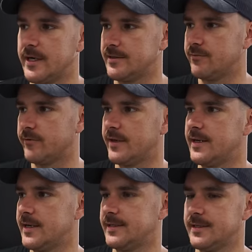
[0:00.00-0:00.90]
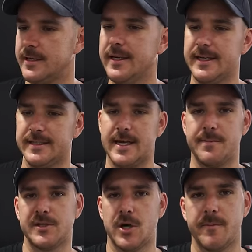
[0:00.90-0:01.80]
I just really need to take
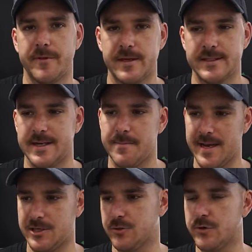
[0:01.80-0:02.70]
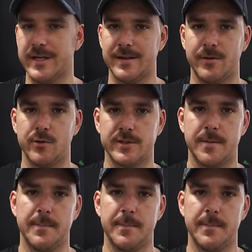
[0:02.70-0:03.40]
my time with this and make sure it looks